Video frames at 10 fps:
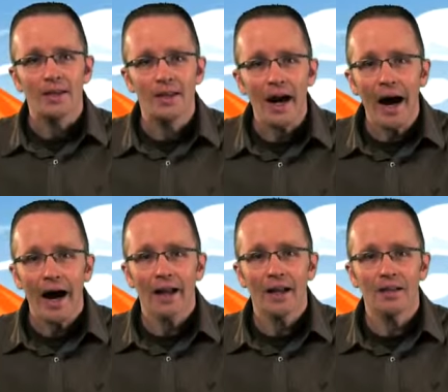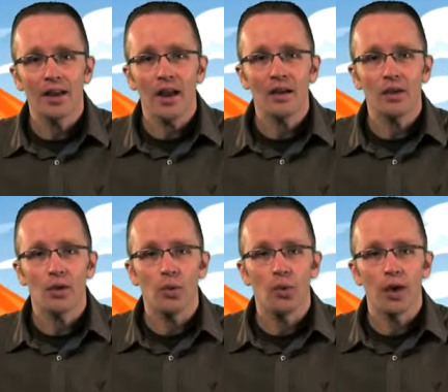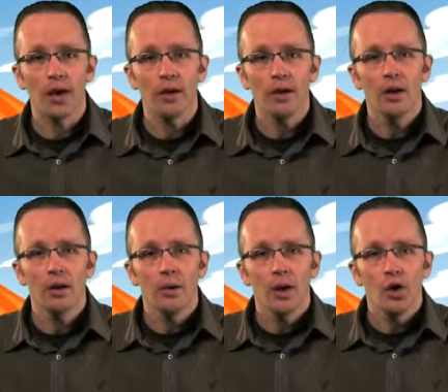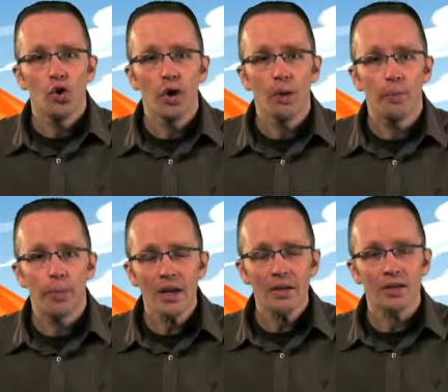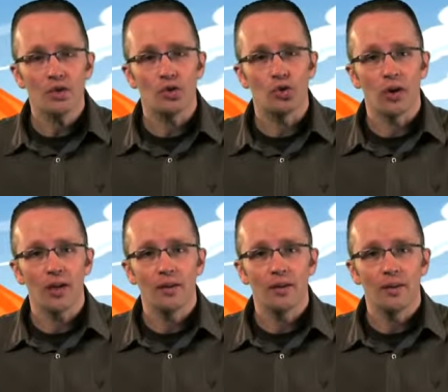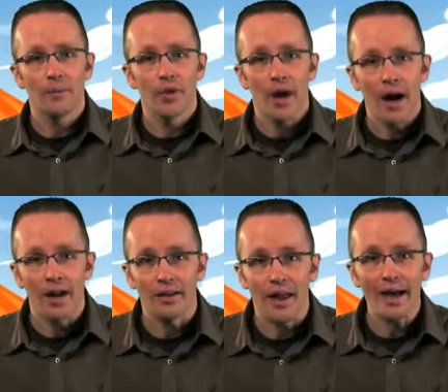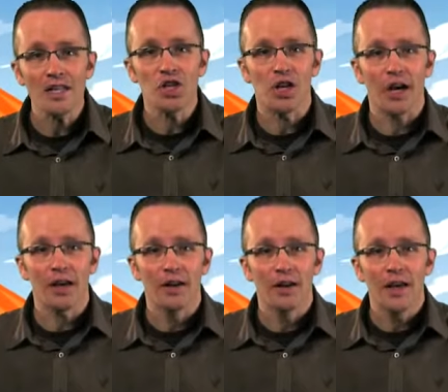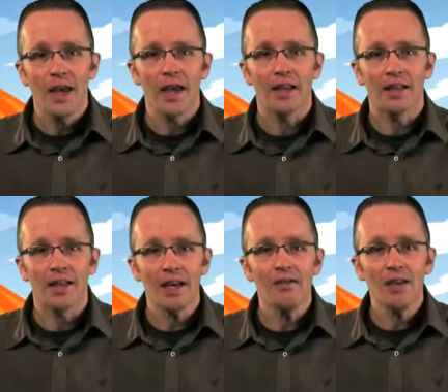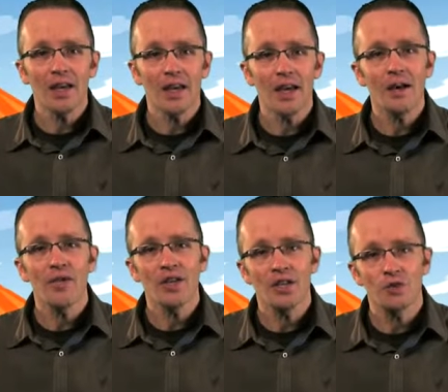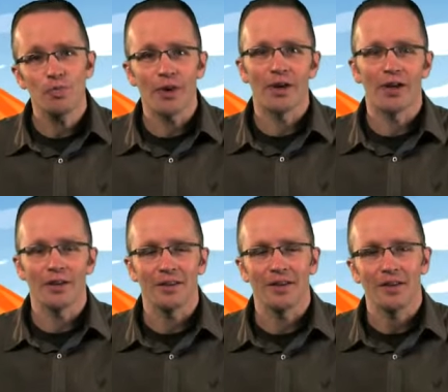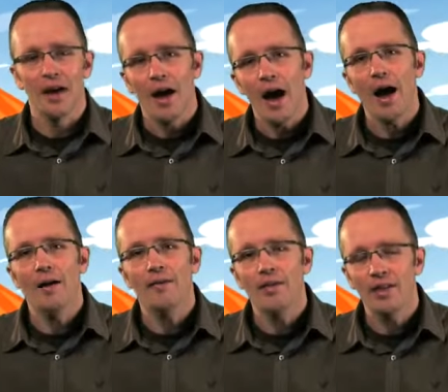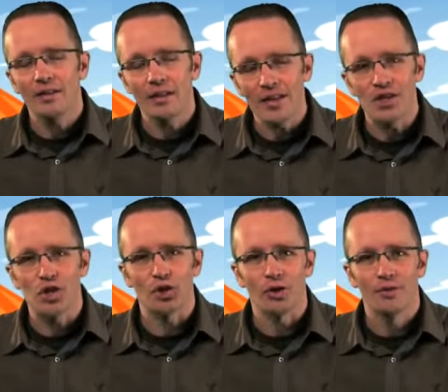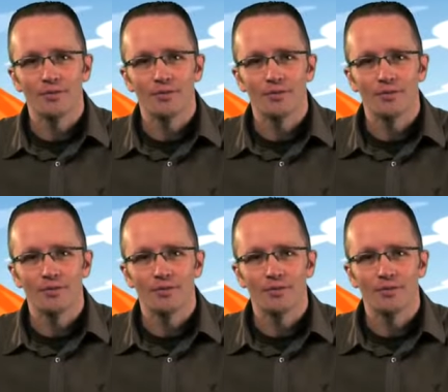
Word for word: God had taken the one who had been the student, Elisha, and given him the spirit of the teacher.